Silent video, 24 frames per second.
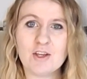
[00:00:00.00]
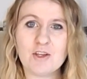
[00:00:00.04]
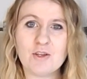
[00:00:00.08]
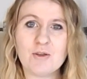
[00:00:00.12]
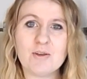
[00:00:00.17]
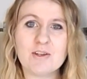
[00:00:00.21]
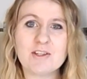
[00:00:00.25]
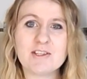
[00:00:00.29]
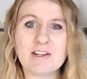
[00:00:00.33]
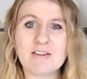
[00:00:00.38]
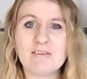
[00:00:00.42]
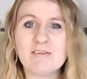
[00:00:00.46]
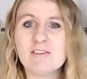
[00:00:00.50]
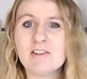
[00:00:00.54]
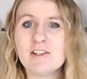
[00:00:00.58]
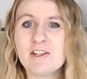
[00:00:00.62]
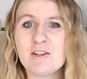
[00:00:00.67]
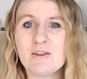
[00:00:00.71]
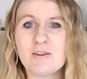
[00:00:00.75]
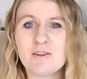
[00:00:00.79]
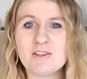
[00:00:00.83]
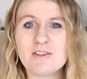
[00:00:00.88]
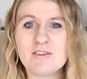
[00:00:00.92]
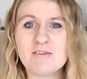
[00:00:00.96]
You're definitely
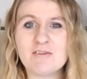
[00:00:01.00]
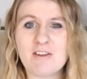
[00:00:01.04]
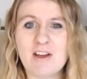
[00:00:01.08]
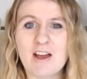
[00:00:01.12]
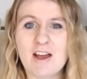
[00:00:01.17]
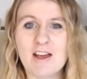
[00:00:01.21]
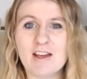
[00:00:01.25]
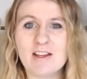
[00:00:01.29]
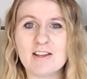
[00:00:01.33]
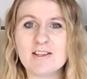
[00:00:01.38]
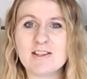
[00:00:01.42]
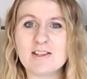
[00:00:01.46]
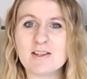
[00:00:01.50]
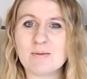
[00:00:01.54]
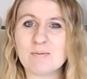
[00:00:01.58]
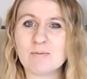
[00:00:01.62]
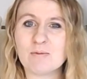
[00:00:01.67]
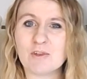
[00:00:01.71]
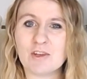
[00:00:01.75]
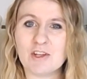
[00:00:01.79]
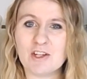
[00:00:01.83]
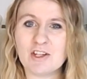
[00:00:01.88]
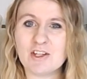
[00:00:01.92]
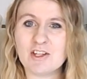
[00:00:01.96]
going to find some
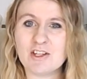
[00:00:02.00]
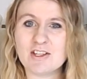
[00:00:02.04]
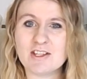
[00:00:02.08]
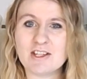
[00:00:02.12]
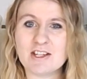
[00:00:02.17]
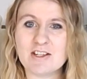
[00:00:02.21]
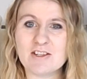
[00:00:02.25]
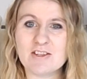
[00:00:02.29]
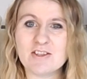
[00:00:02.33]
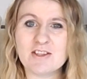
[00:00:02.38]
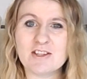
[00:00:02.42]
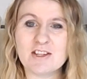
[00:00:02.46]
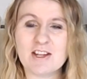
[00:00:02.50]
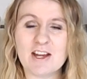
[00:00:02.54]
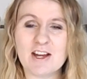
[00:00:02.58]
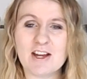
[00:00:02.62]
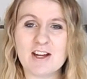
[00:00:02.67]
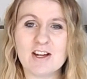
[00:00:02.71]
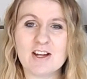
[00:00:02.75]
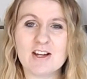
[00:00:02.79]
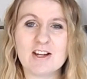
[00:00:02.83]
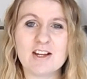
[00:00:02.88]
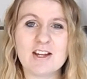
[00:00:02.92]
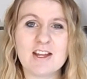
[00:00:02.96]
really good deals
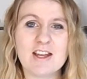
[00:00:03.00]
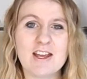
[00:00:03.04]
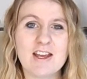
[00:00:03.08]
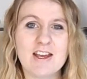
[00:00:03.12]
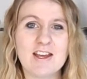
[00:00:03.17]
there.